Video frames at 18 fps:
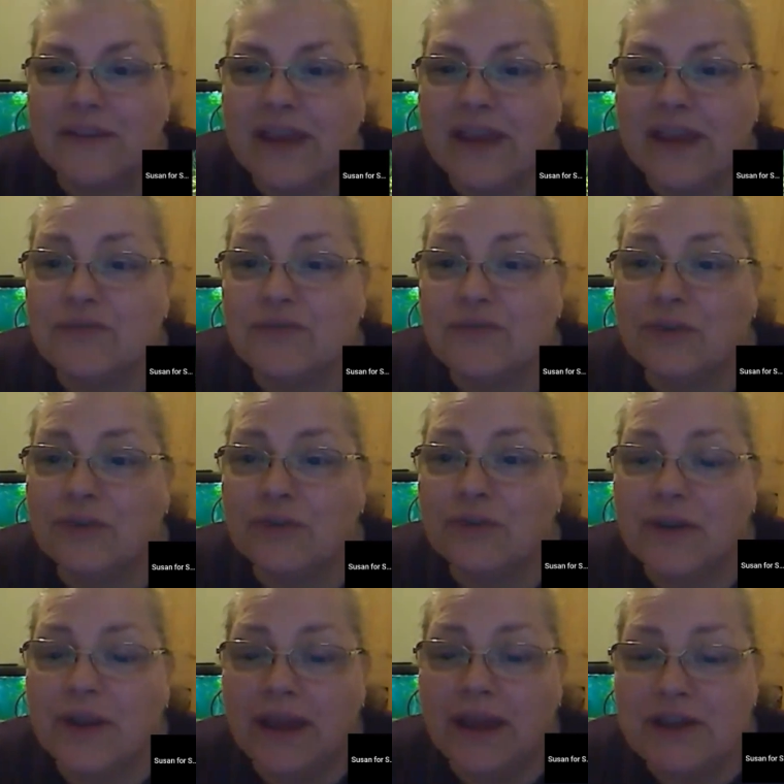
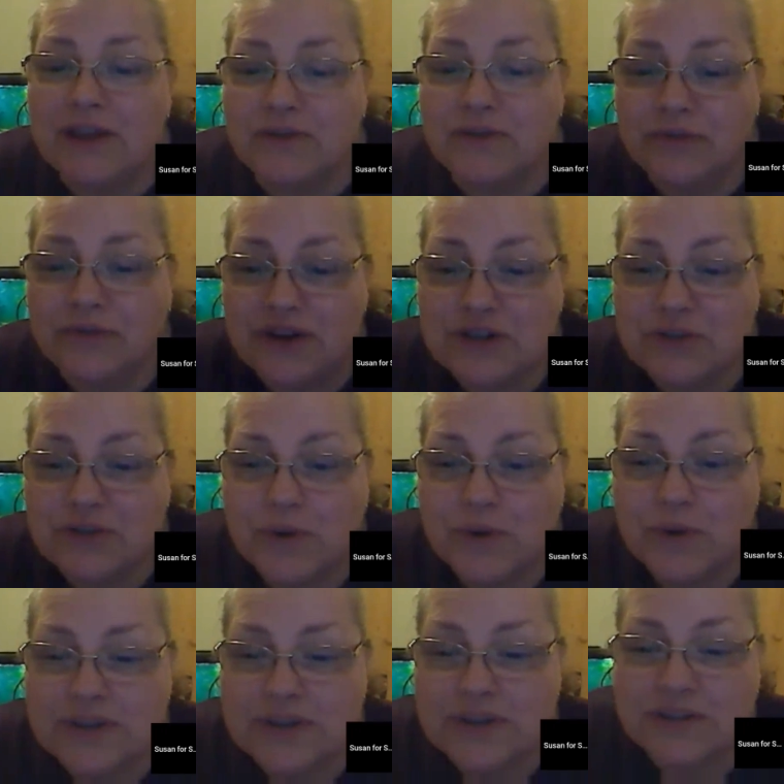angelfish
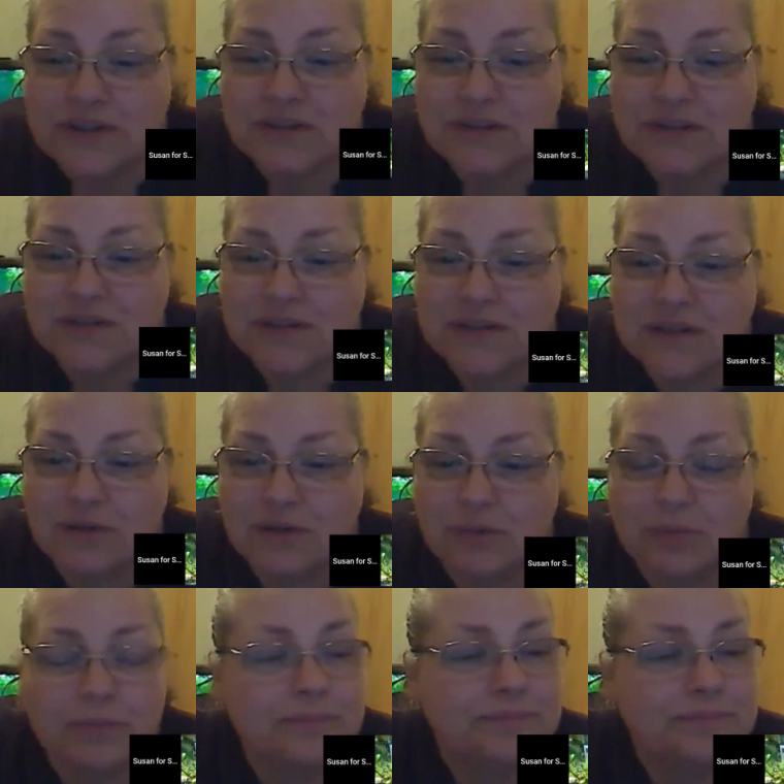wants the center.